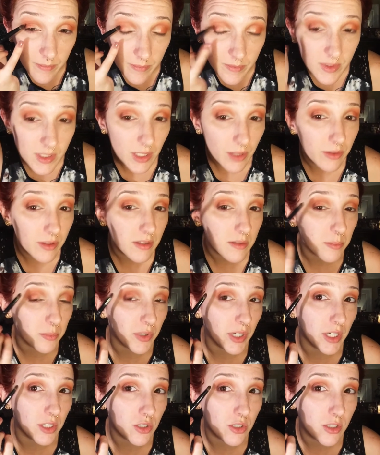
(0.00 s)
See how this
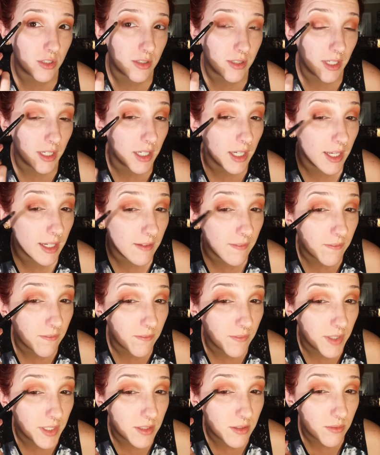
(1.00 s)
brush just like kind of
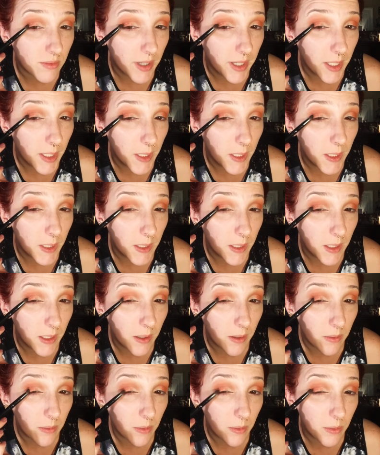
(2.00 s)
fits right in the
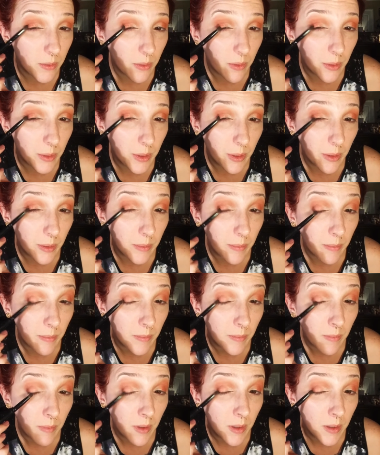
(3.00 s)
outer corner?
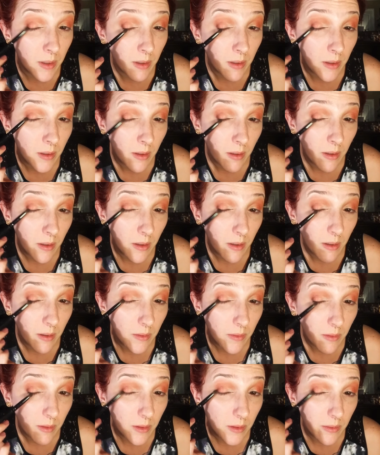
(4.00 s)

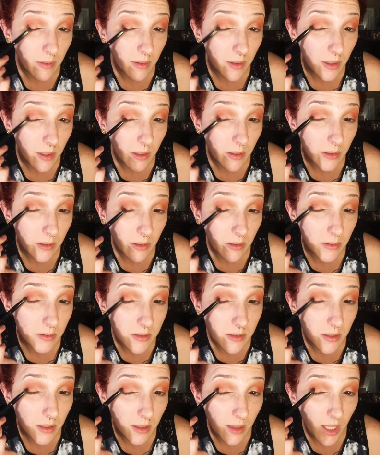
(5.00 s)
And then you can get it close
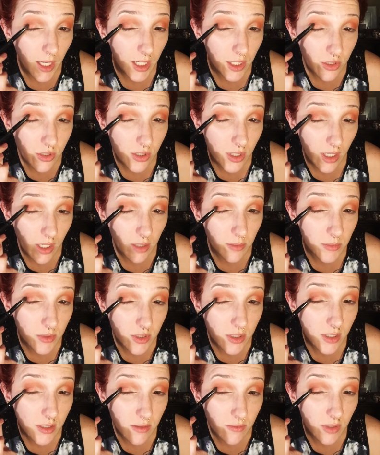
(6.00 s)
to your lash line, which
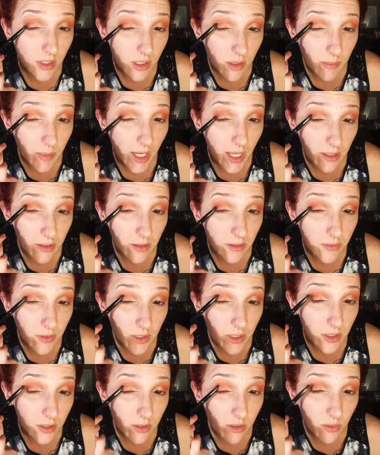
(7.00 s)
doesn't really matter if you're
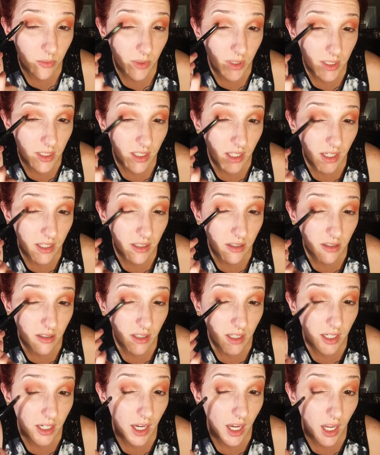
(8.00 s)
gonna do wing liner
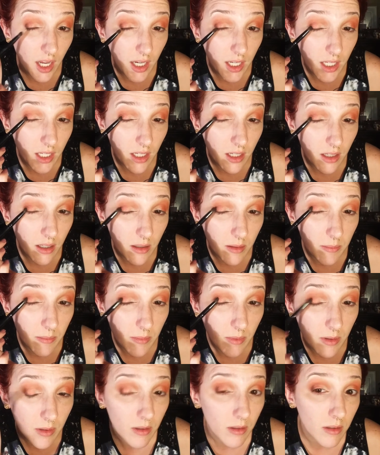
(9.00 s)
like I
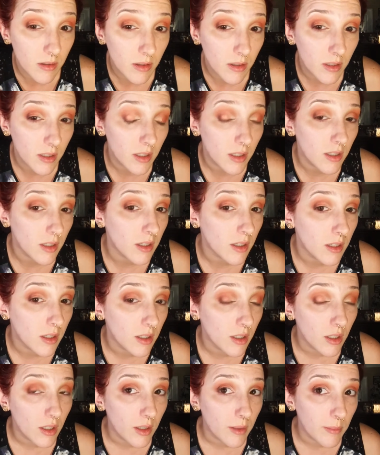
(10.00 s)
am.
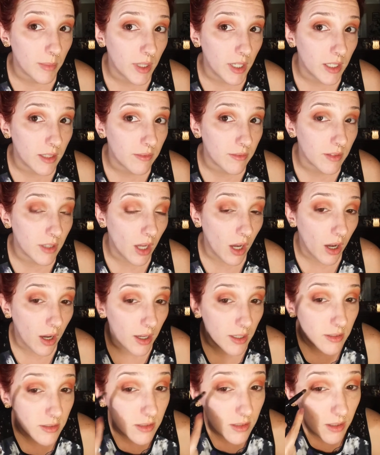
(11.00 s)
But if
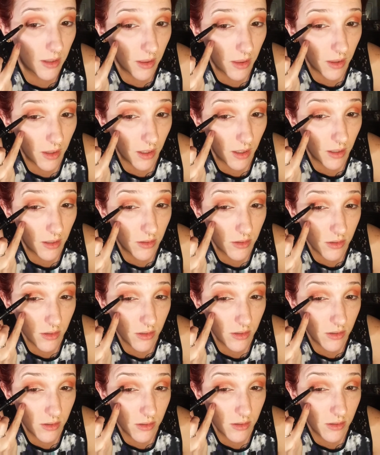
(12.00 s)
not, then
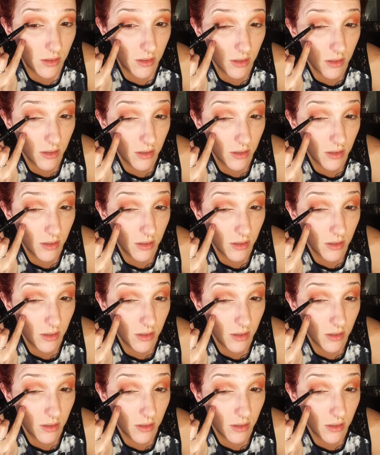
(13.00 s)
just